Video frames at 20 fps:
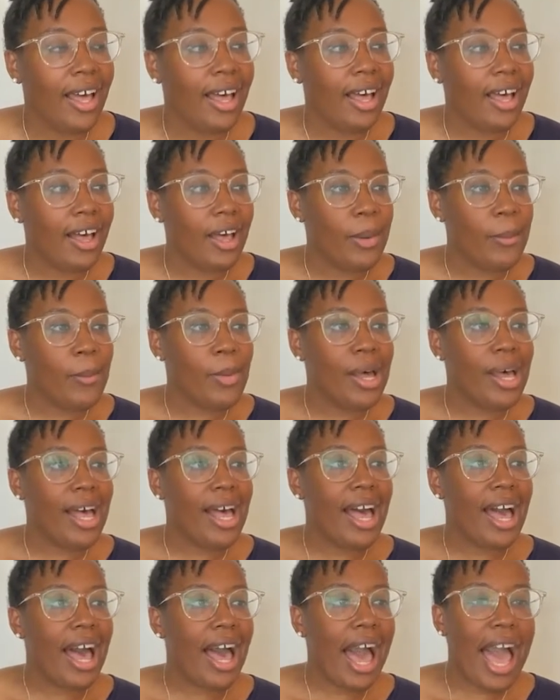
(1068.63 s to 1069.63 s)
um,
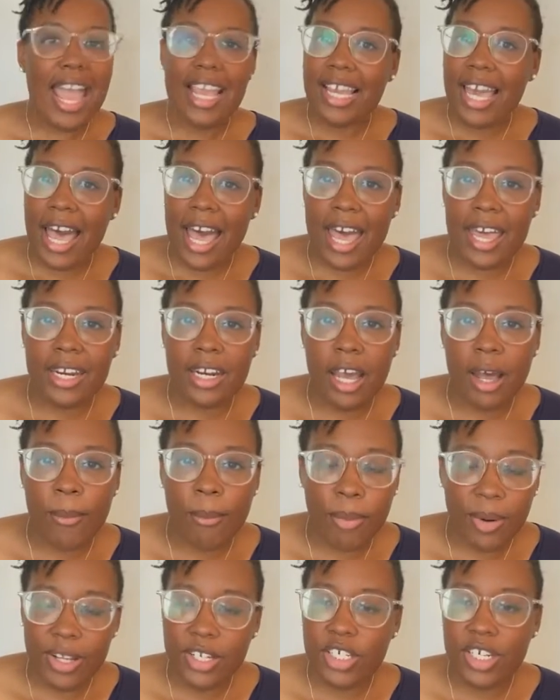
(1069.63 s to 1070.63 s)
I got
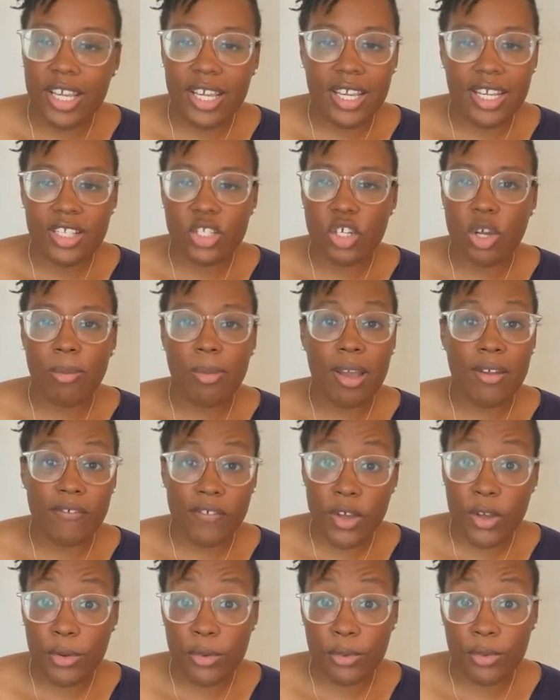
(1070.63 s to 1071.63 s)
a bunch of hits on my
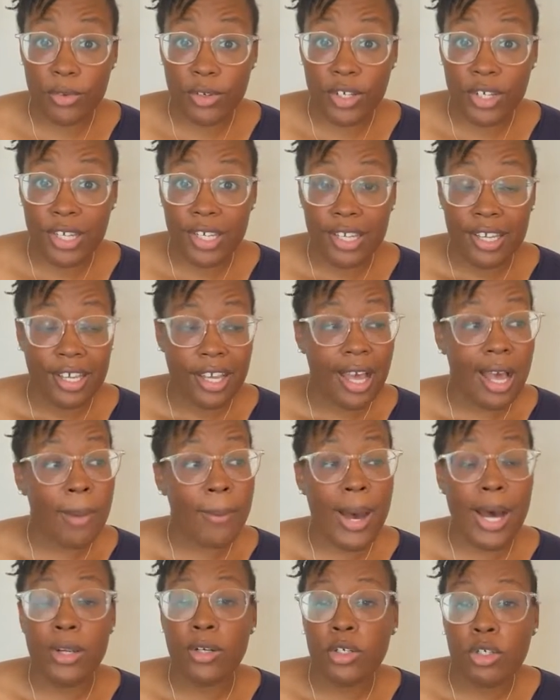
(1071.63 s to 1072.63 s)
phone
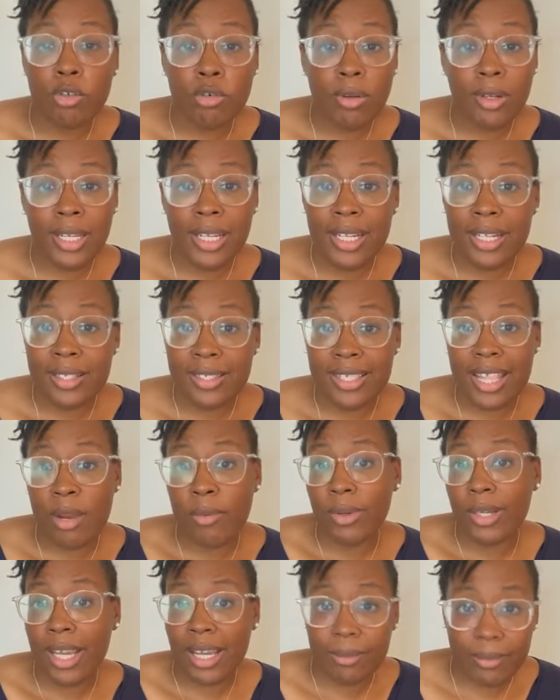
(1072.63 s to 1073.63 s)
about new leads
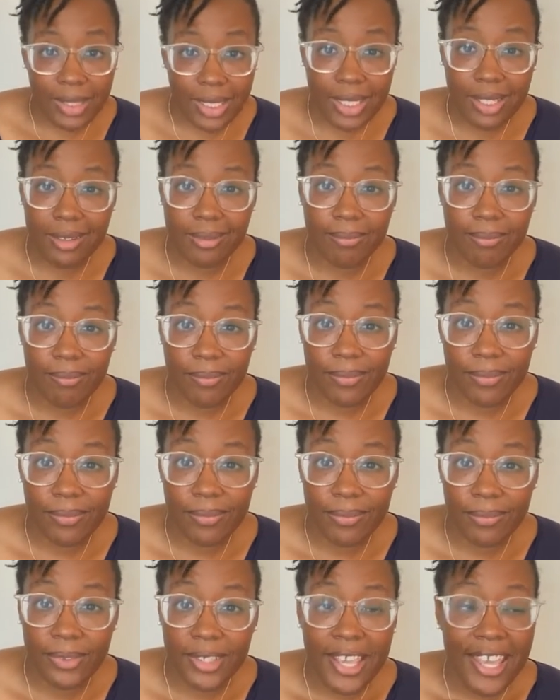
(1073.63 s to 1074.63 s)
that were coming in
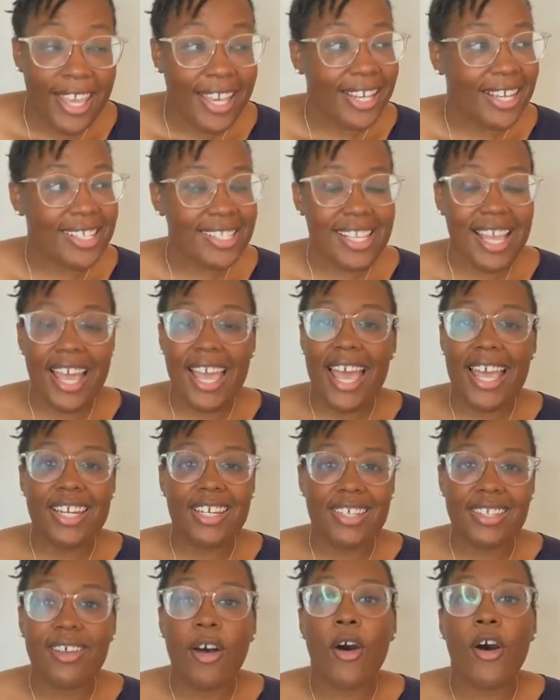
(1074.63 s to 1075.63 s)
because I
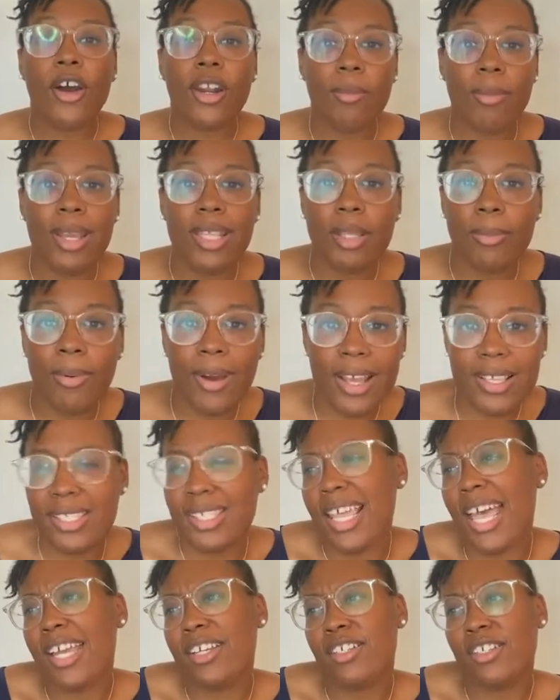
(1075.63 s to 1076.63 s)
had just automated the
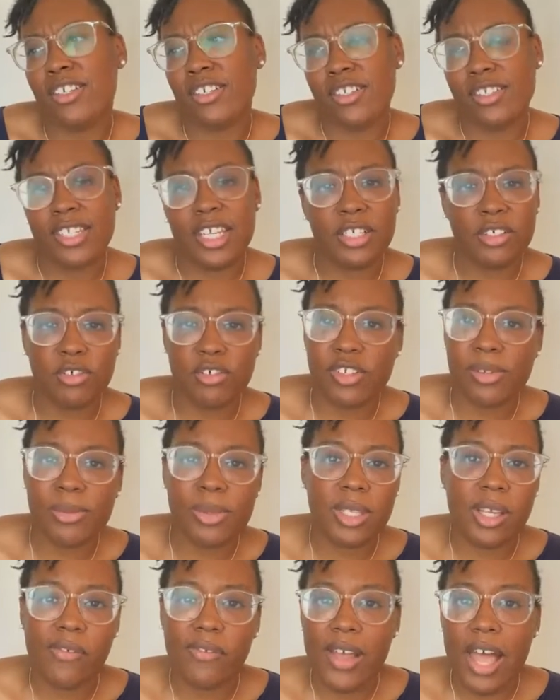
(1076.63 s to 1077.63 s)
process. I actually just scheduled
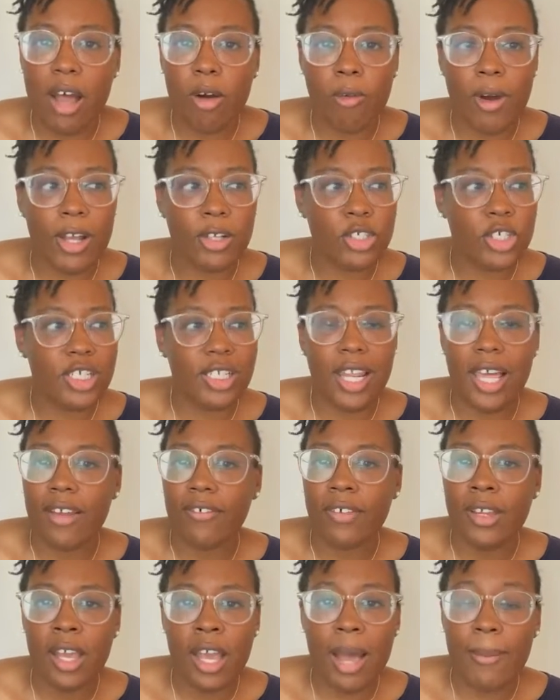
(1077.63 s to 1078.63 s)
some stuff out while she
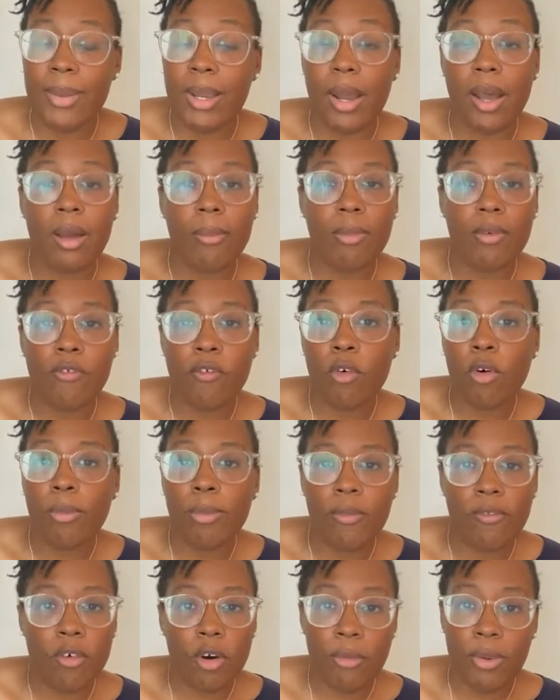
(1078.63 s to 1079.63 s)
left. I mean, uh,
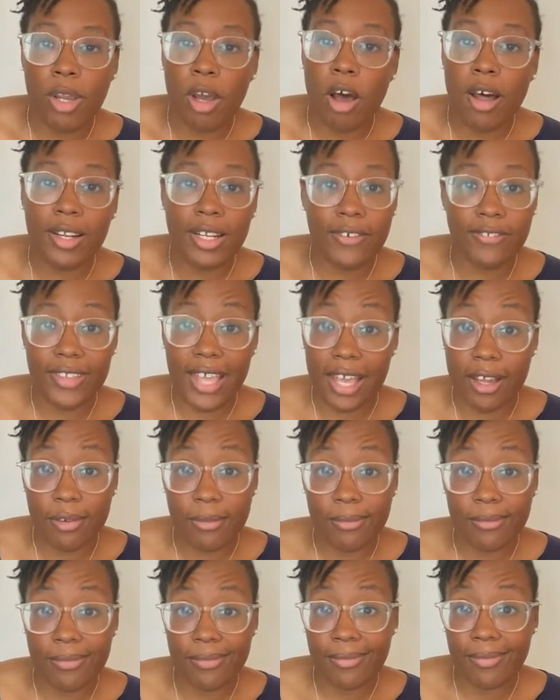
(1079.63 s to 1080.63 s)
before before we all left
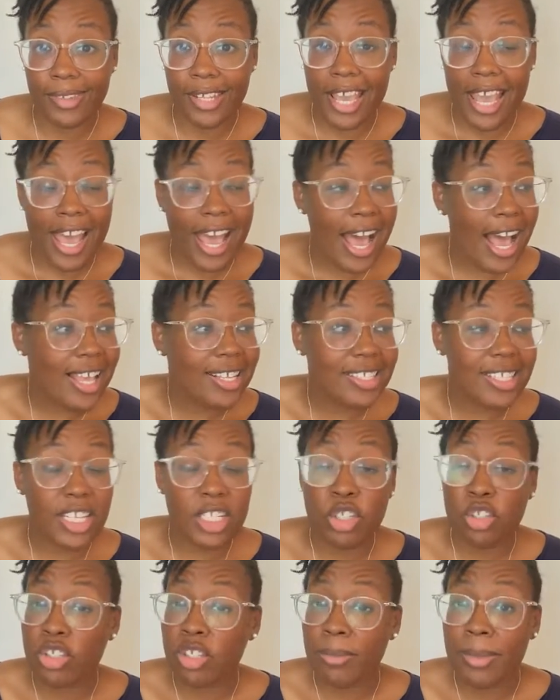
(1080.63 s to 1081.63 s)
out, I
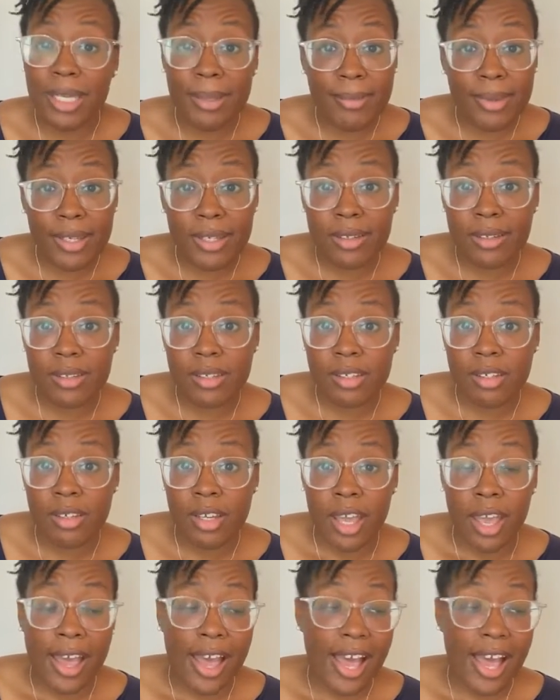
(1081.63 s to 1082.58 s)
scheduled some emails.